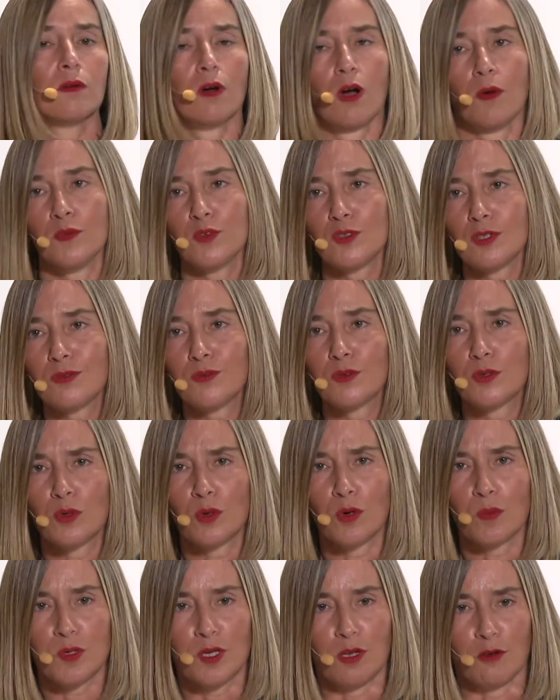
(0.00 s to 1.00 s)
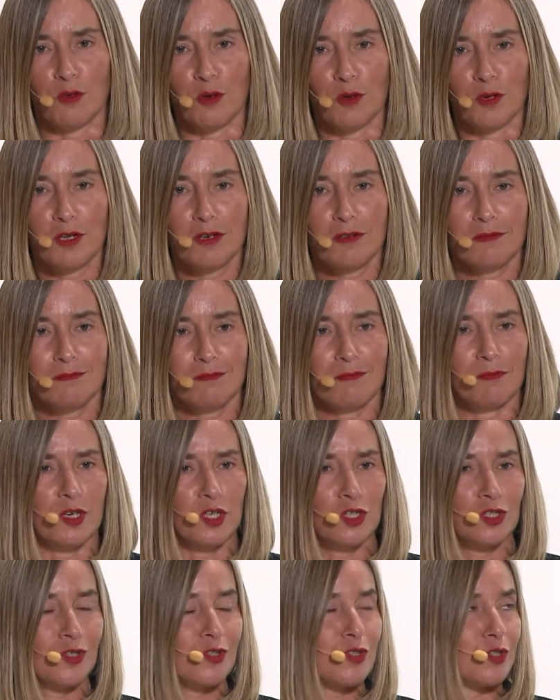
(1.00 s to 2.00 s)
obviously for European Union
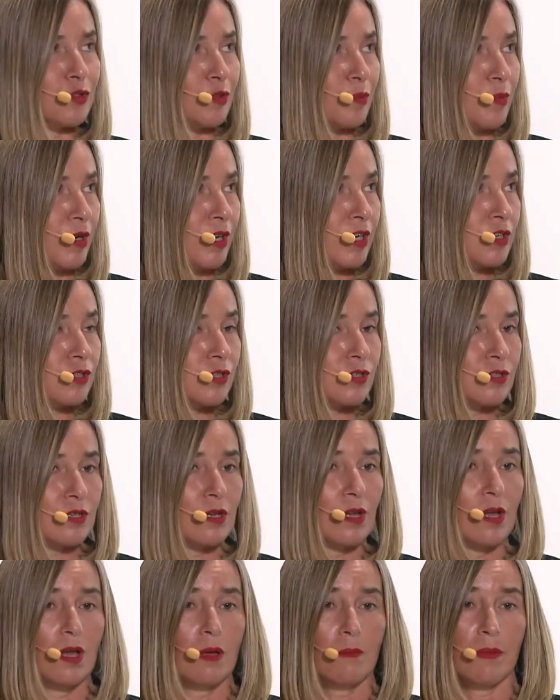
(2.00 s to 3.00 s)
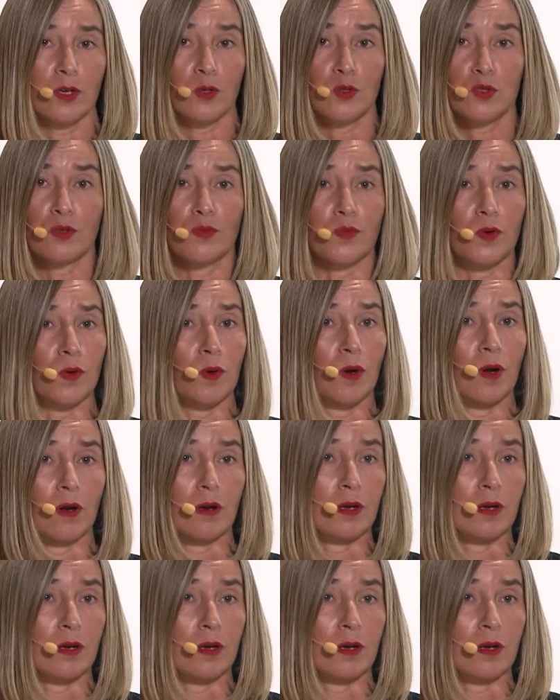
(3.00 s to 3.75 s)
missions and operations, but also for